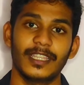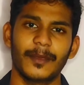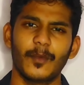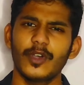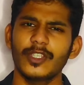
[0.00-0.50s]

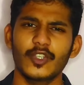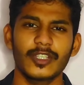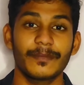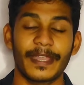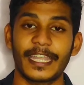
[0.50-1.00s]
The most
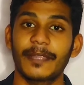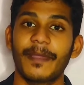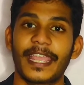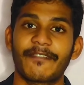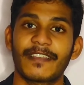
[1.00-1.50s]
used metric
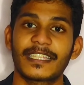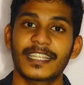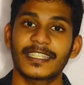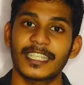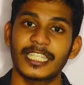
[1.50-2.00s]
by
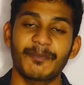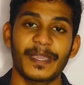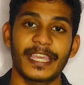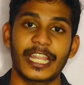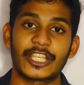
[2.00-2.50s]
investors is
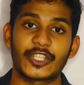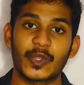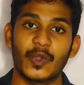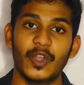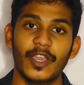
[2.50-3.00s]
P
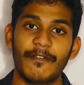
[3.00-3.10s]
ratio.